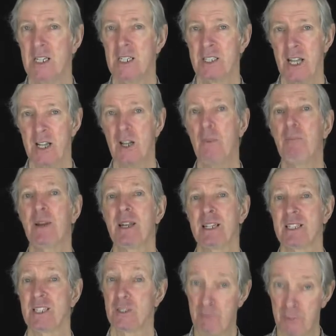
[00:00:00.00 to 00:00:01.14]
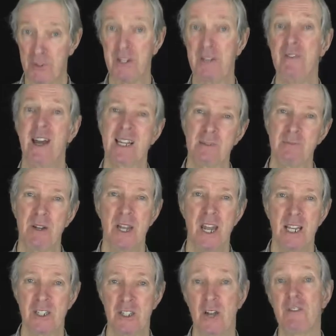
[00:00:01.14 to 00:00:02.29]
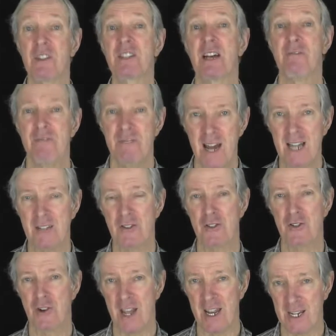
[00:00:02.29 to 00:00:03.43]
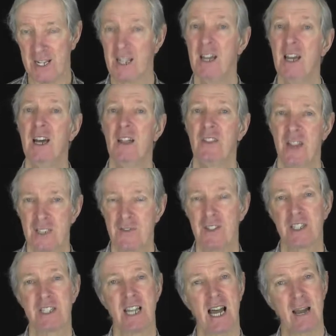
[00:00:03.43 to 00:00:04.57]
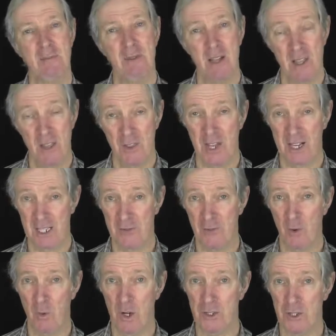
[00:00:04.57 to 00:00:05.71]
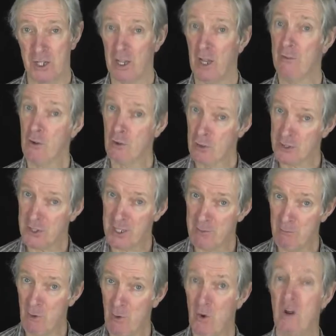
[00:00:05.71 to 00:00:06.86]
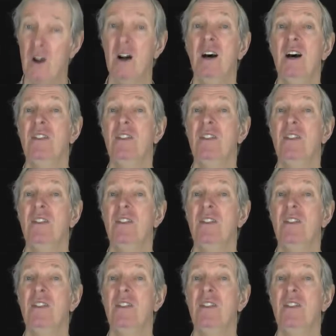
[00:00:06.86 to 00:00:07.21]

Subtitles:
So that completes this brief explanation of this advanced training. Thanks for your time. Thanks for watching. Of course there's more.